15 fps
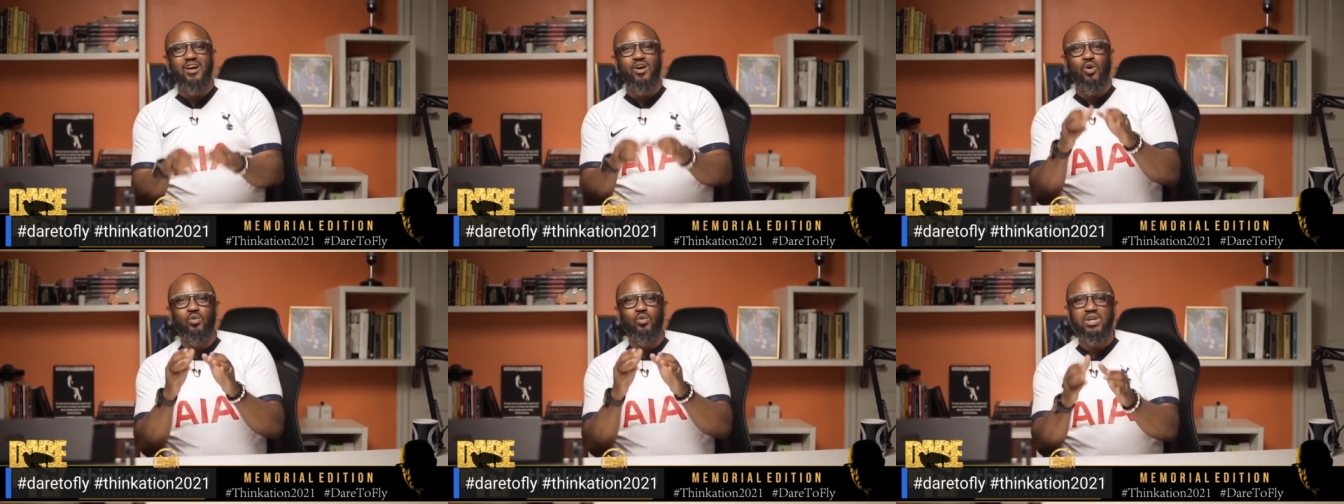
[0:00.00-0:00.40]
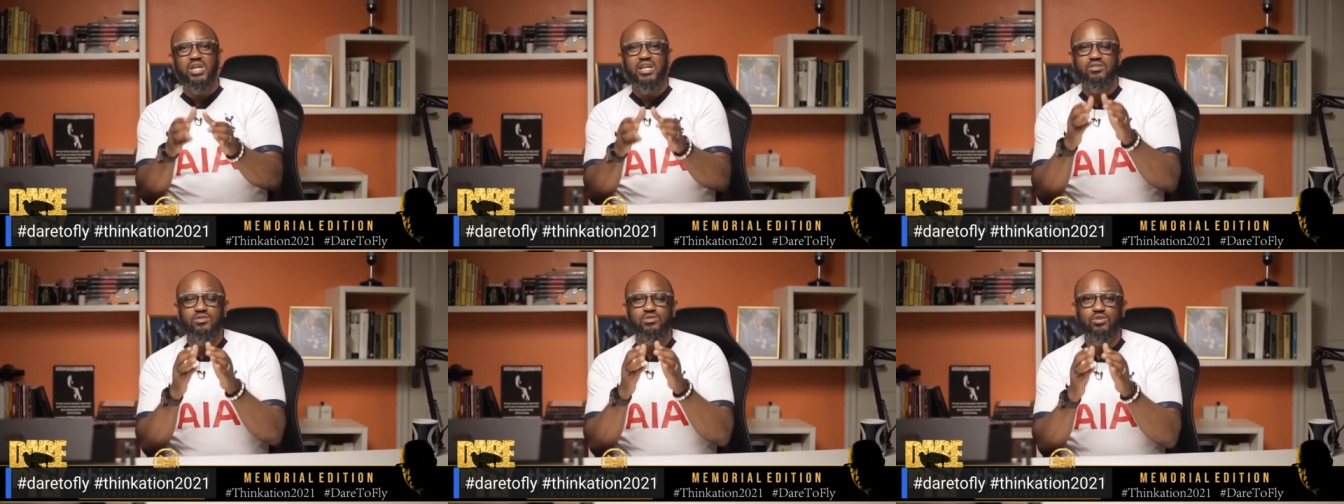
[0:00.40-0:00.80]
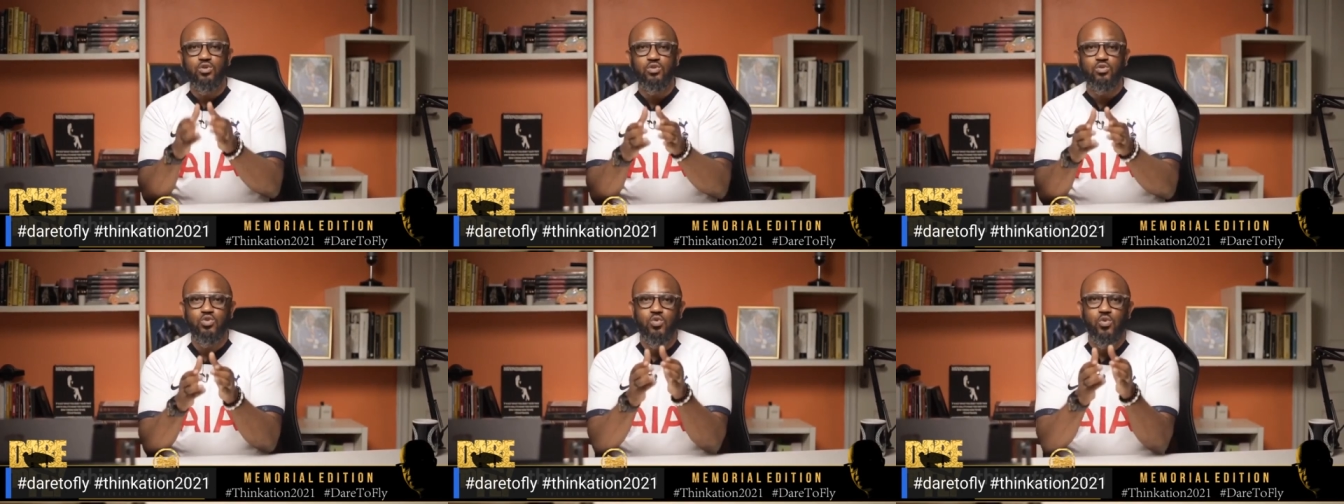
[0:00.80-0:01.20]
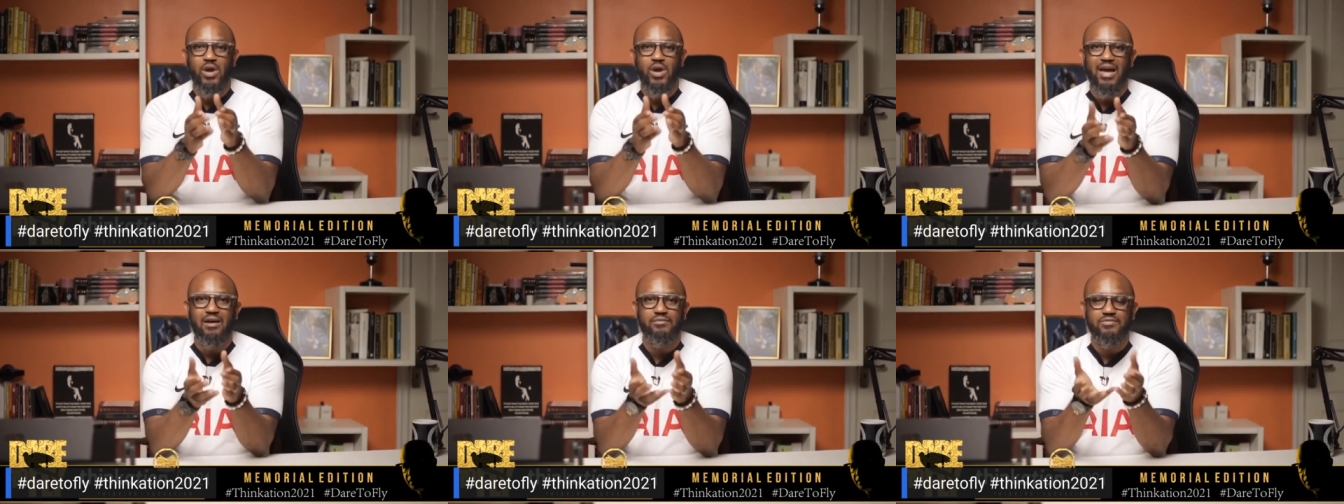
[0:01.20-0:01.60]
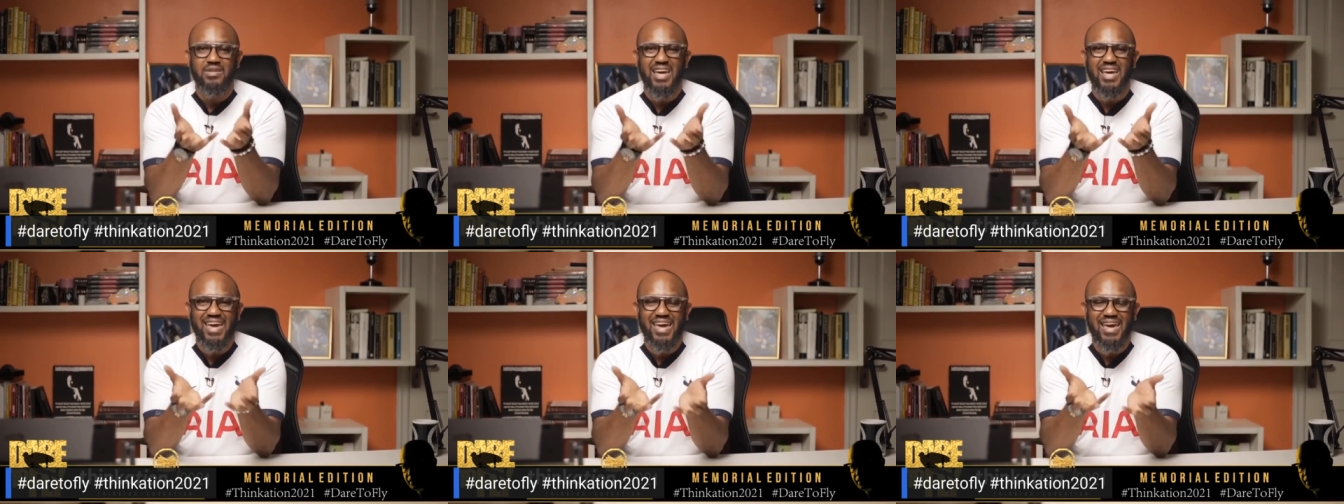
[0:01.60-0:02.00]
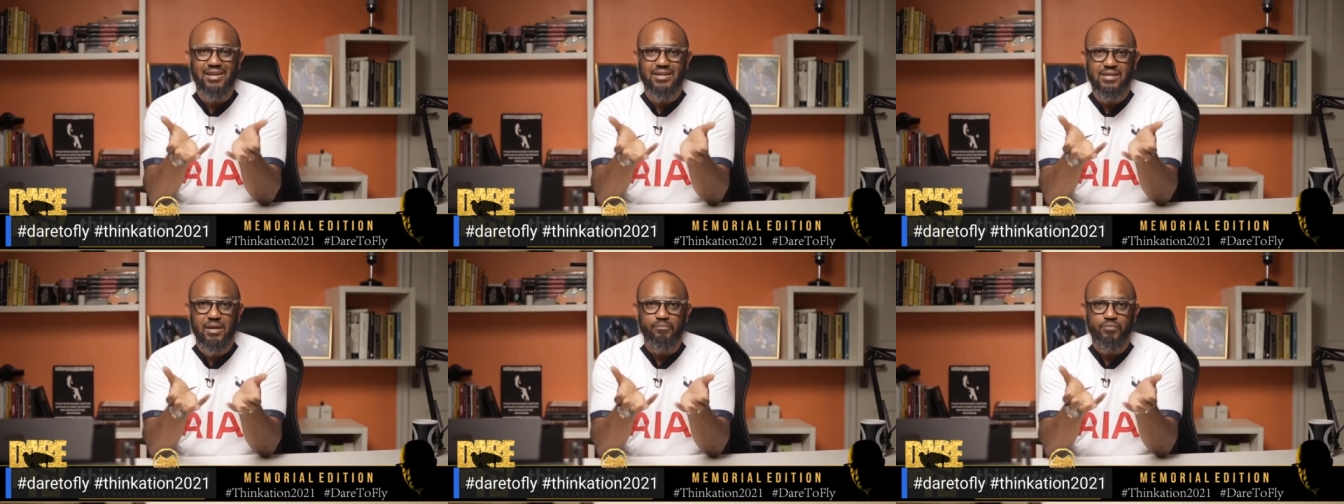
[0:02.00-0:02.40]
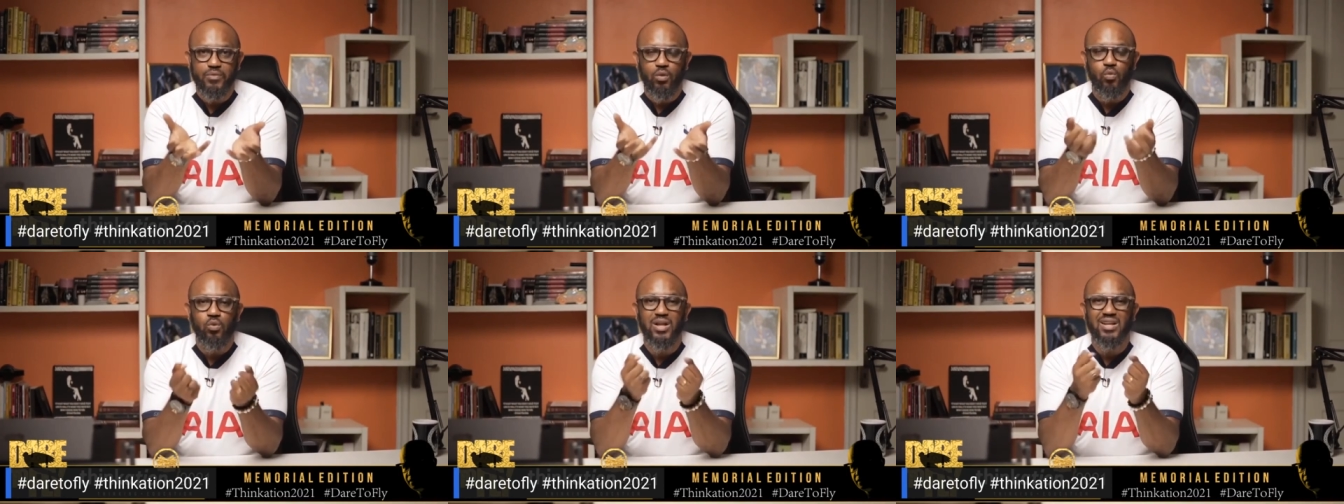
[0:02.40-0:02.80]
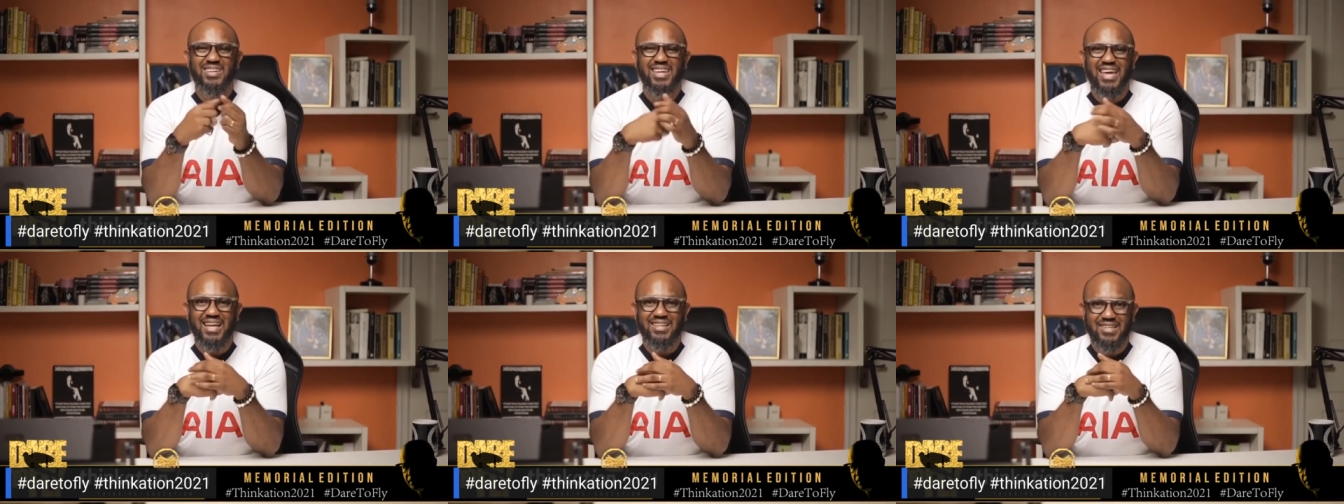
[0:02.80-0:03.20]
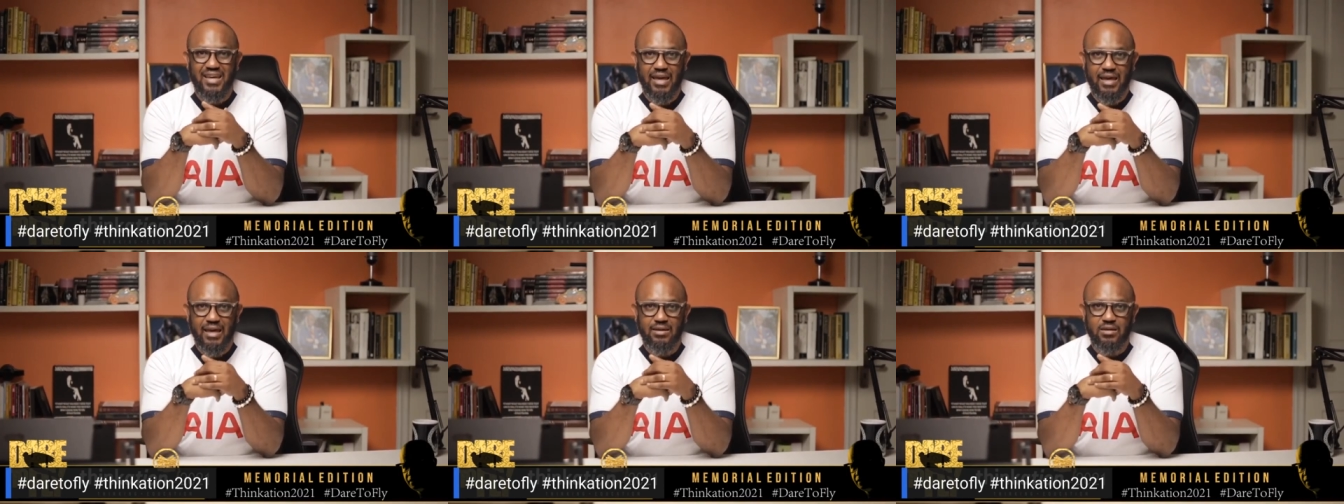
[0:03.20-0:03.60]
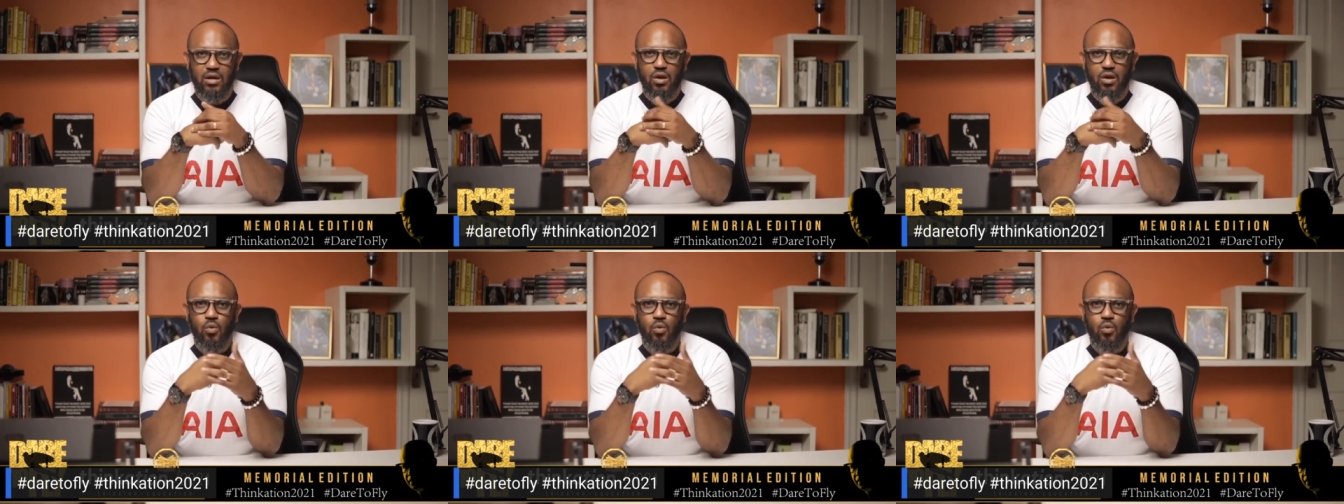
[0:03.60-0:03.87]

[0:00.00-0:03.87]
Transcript: Only those who have the head will get ahead.